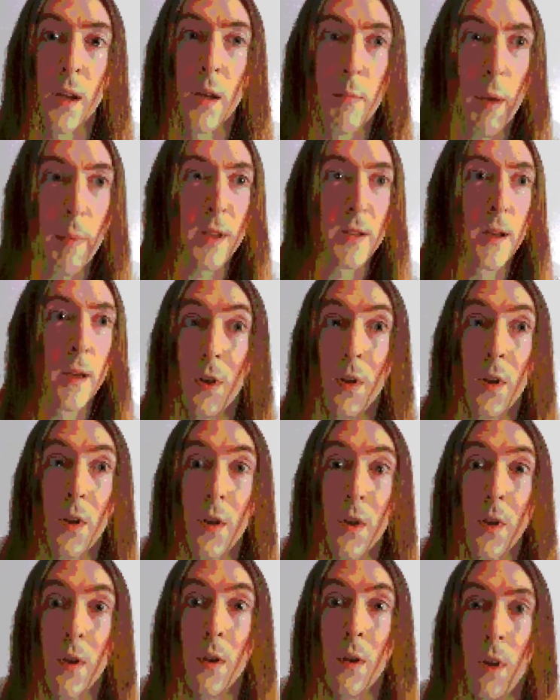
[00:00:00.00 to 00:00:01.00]
Maybe it's
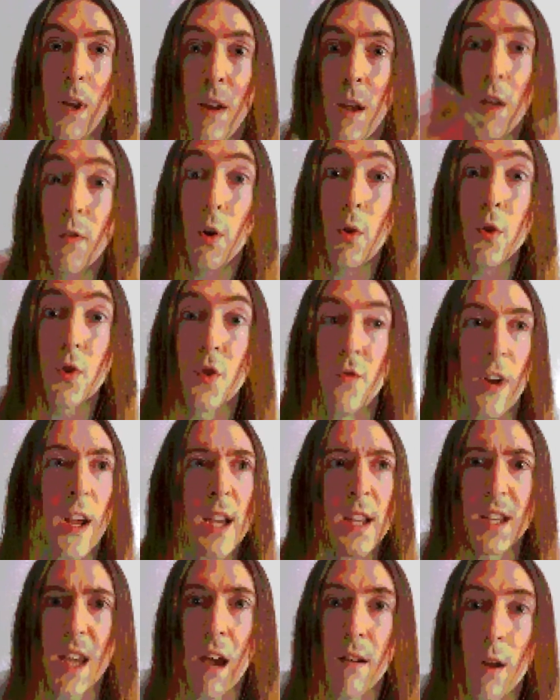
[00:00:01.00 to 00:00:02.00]
evolutionary,
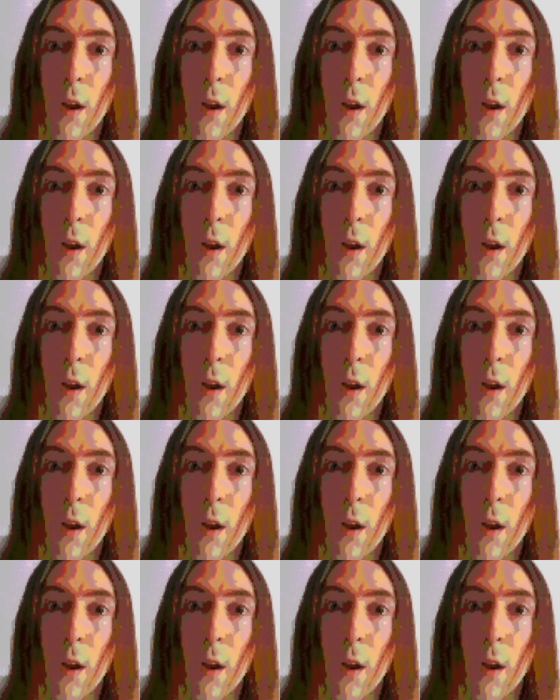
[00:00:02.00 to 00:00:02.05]
scaring